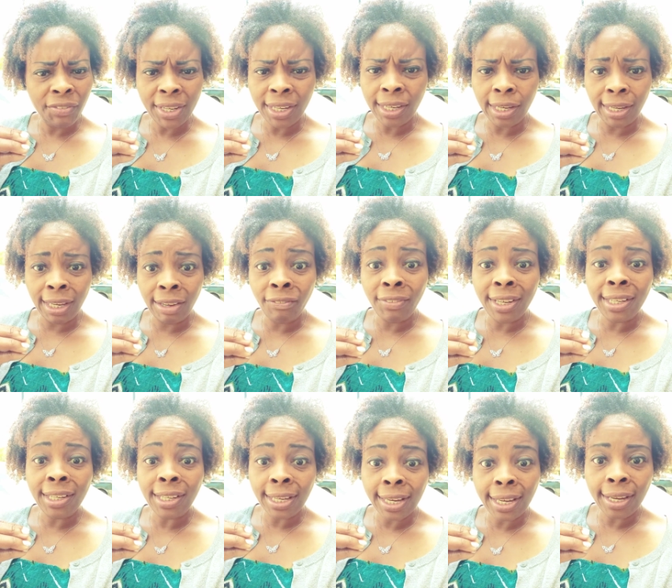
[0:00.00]
envy
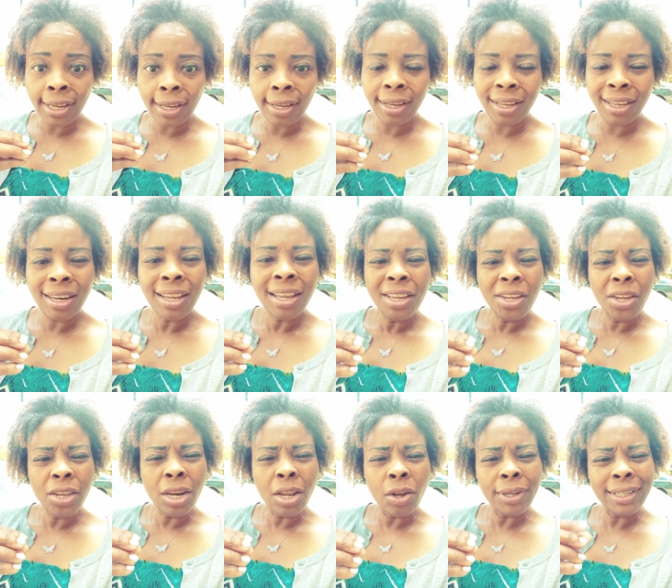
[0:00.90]
kick in.
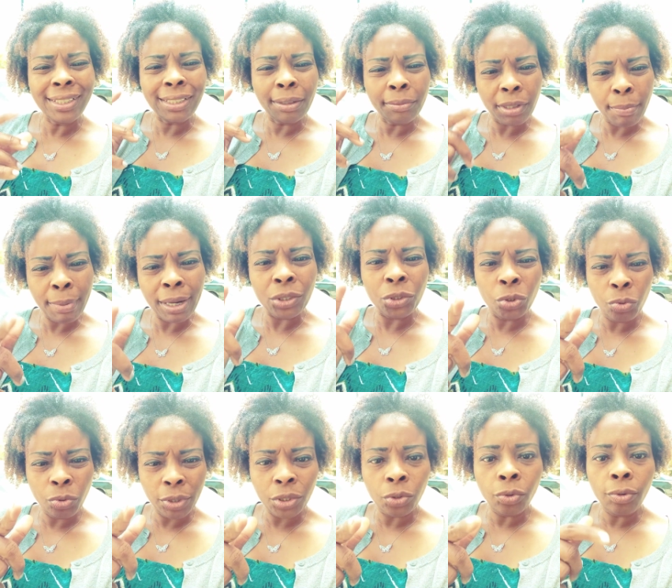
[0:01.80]
It's something about you
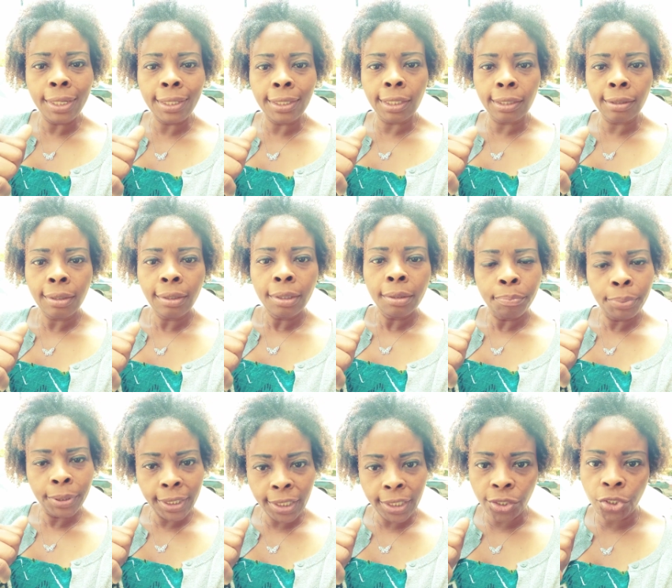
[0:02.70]
that you need to
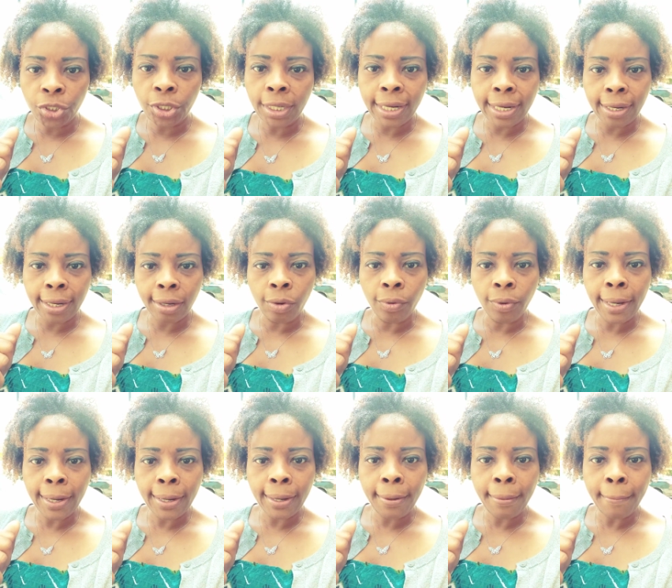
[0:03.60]
put in check.
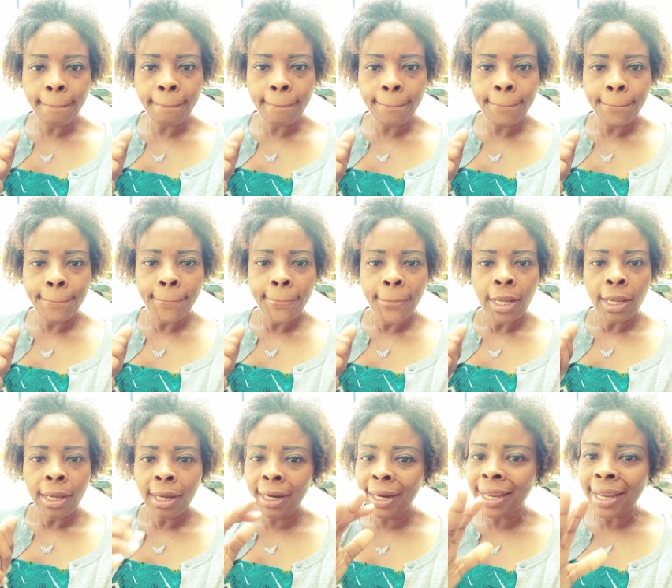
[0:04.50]
Okay,
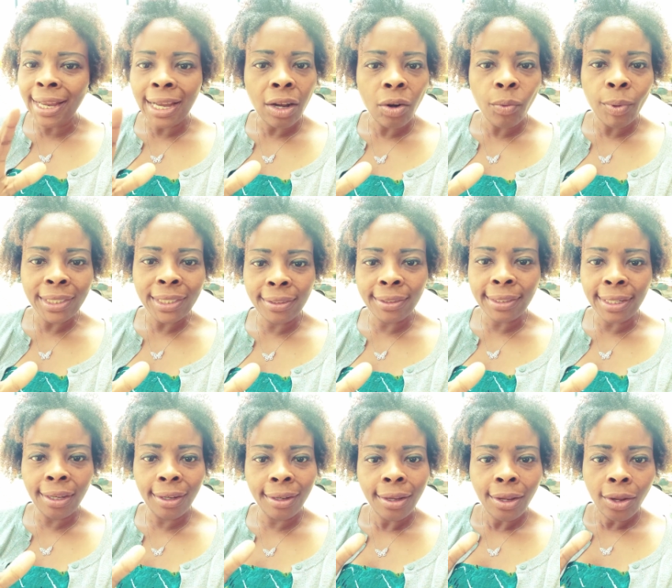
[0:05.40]
because like I always
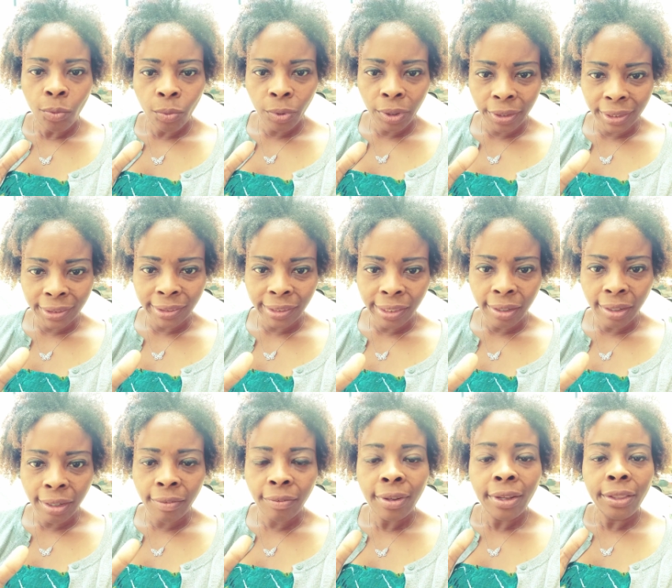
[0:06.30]
say, where there's
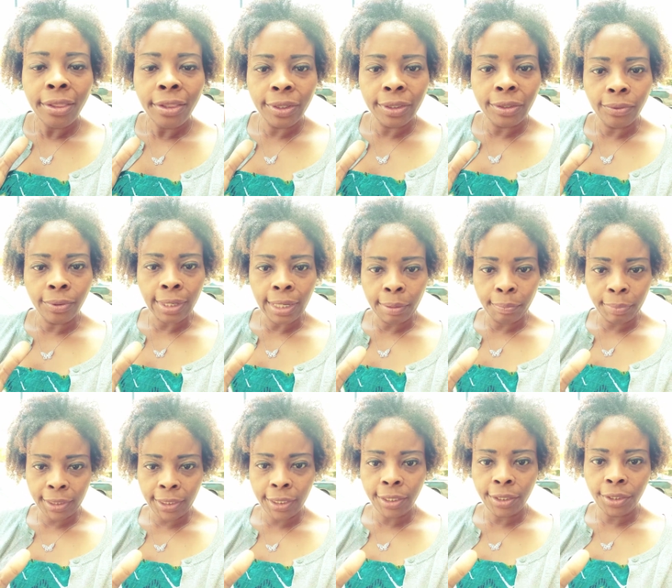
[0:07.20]
love, there's no
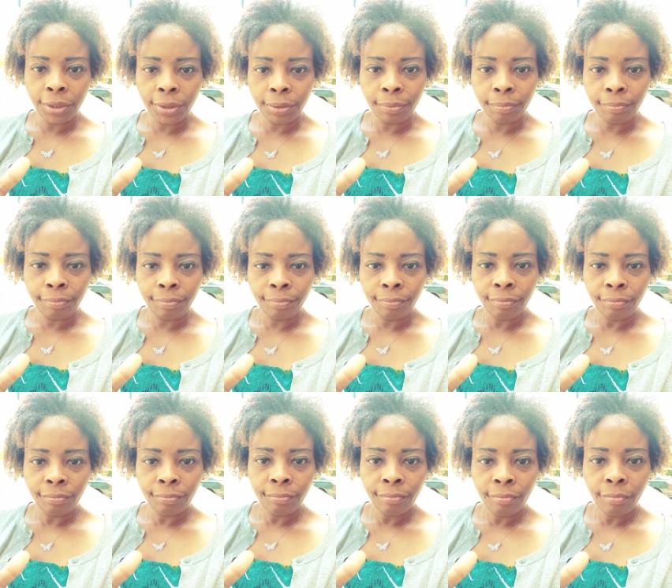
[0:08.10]
competition.
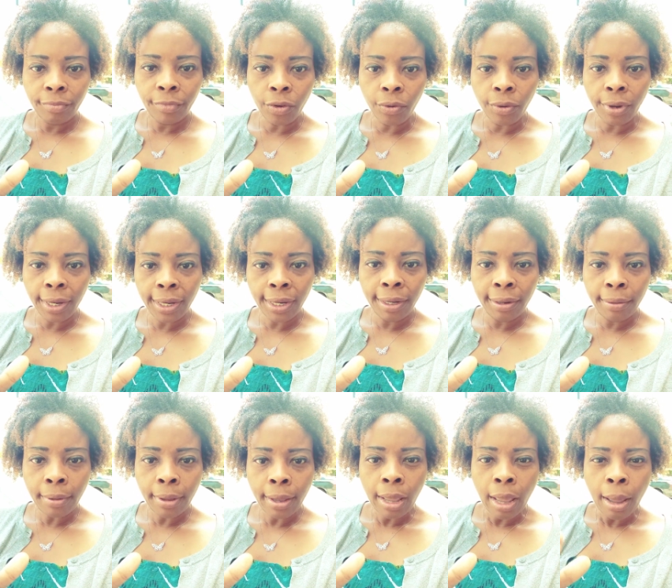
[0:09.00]

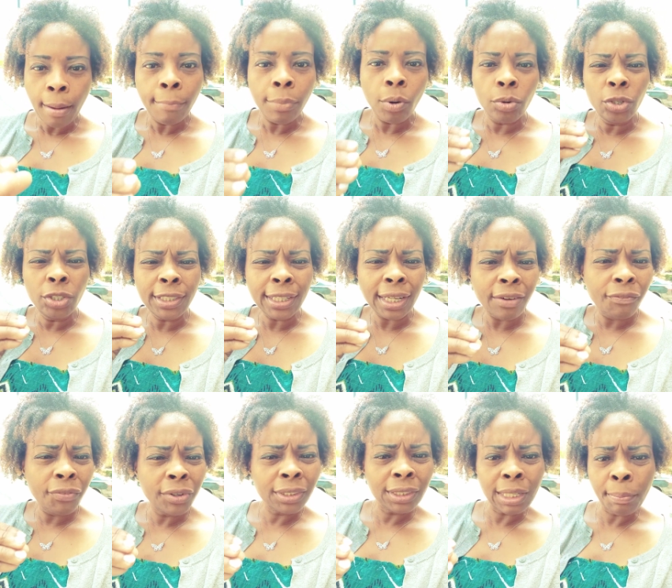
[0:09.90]
Okay, but when you start to
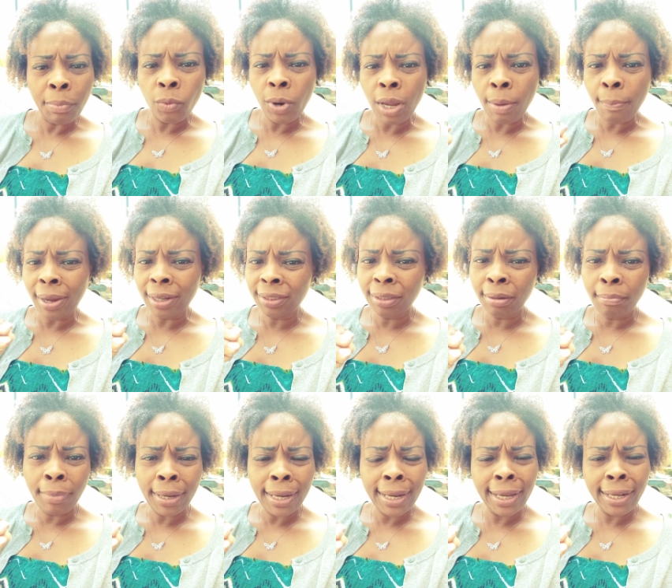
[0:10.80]
feel some type of way about
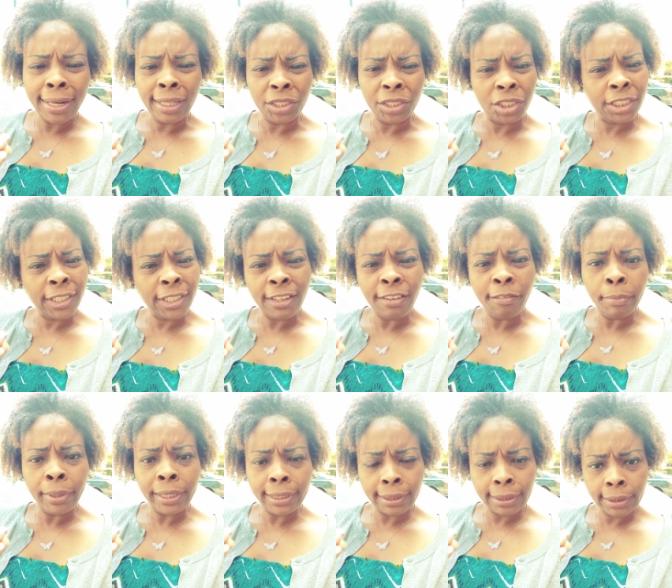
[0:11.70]
somebody,
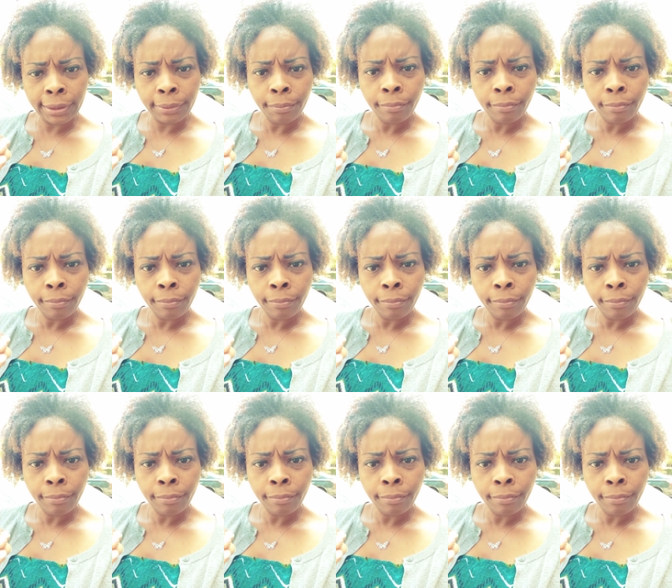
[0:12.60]
achievements,